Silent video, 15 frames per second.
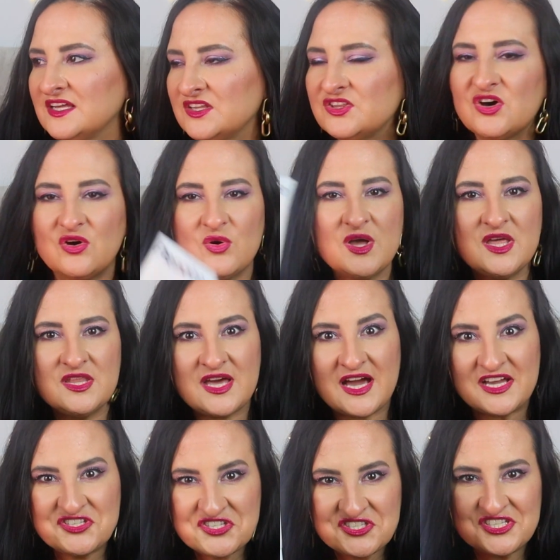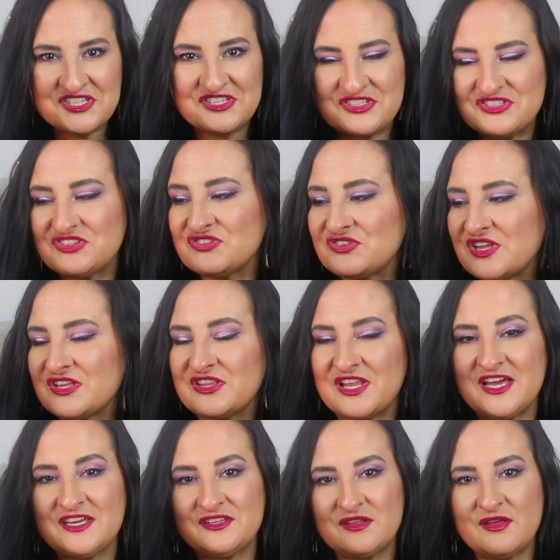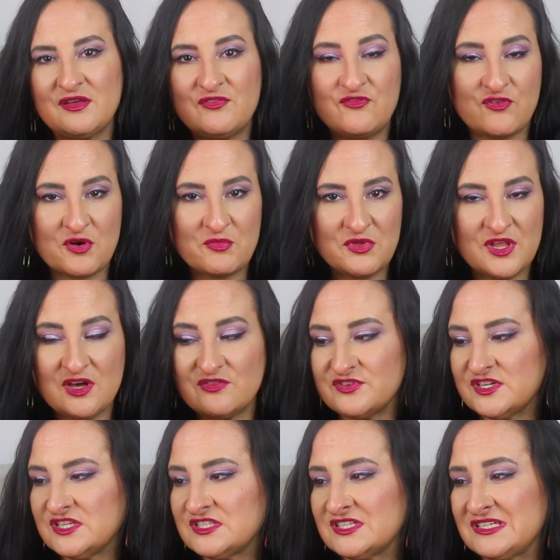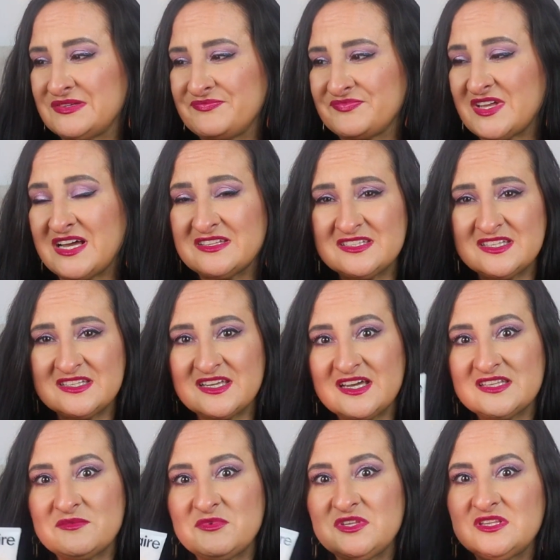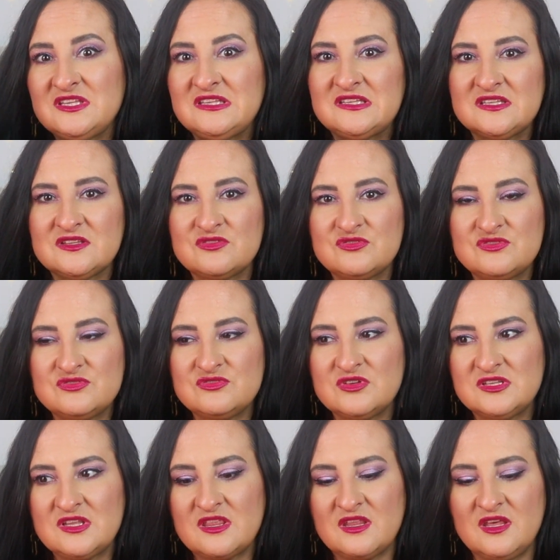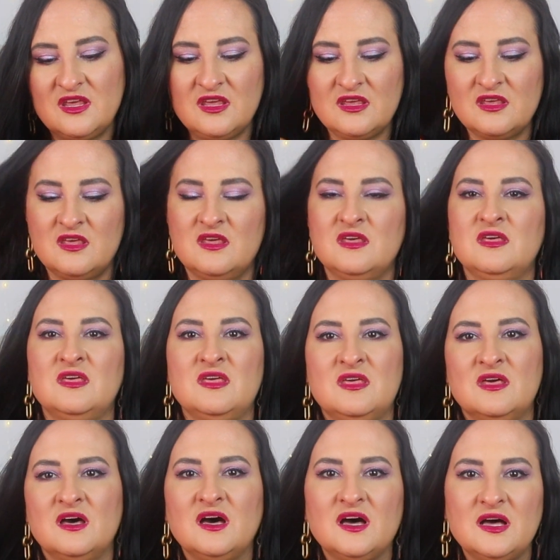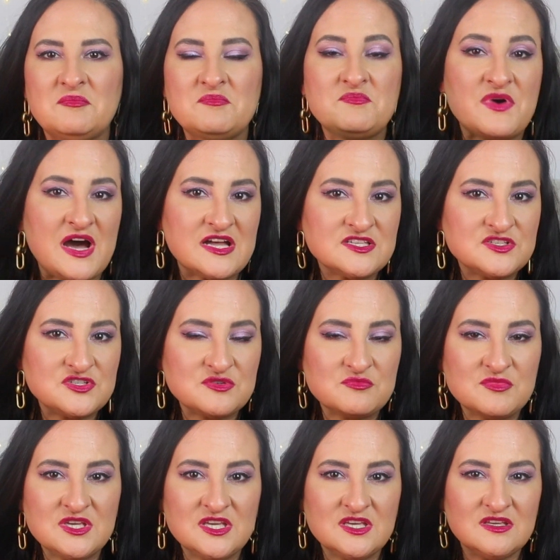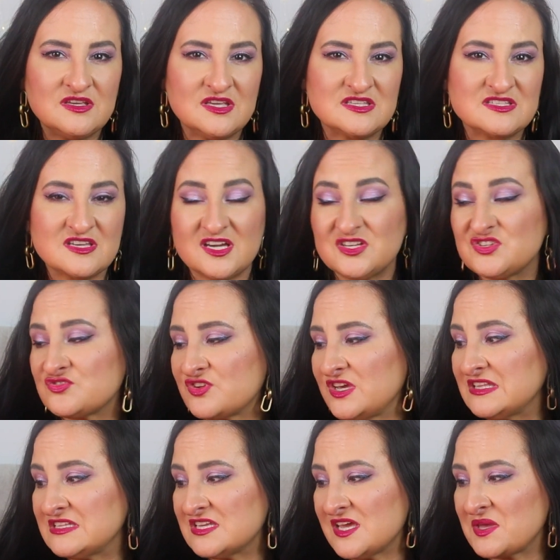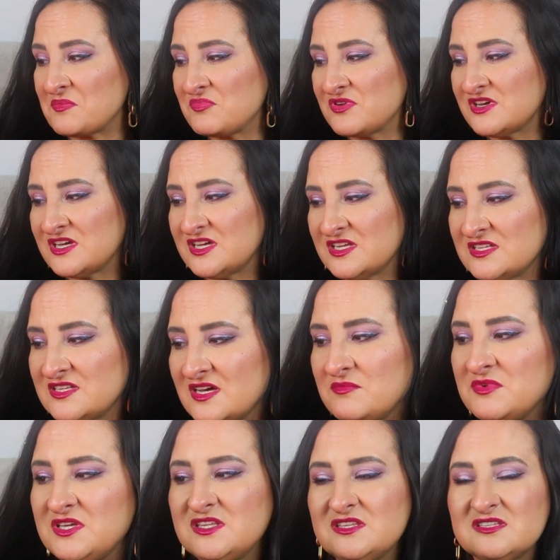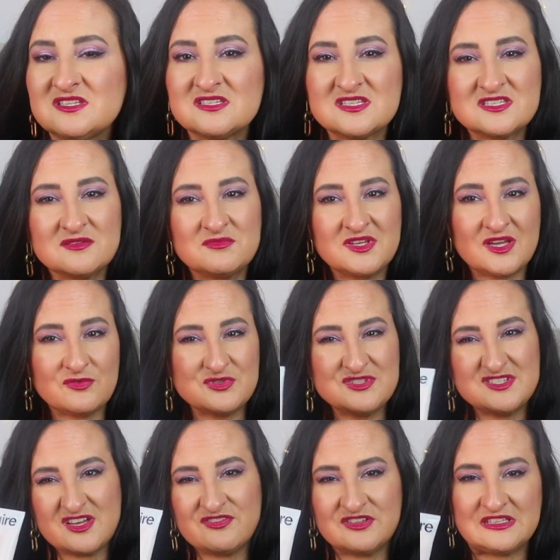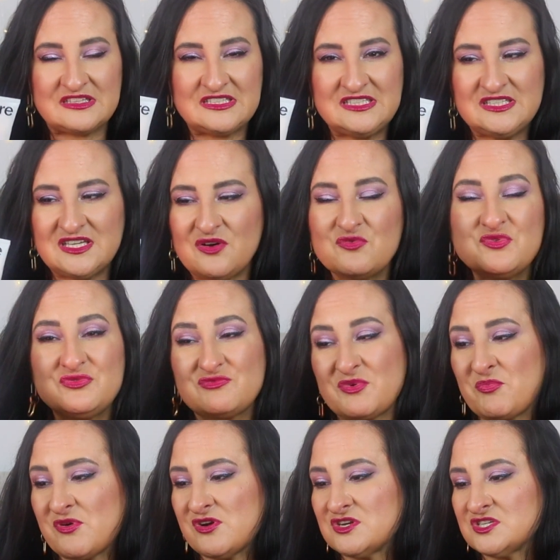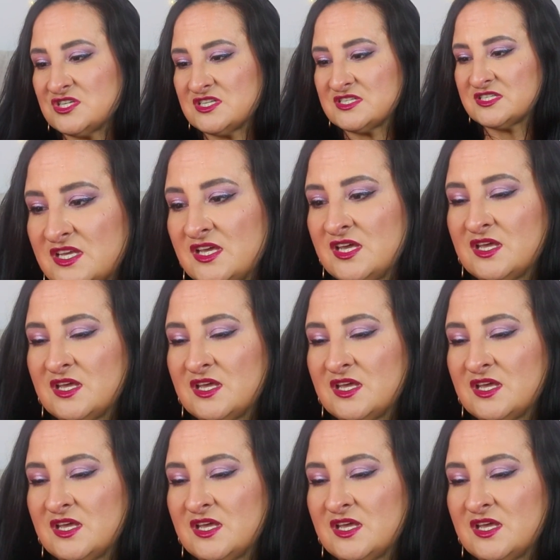no, I just do not like the formula of it. Other than that, I mean, it didn't do anything bad to me. It's hydrating, but I mean, this is something I wouldn't repurchase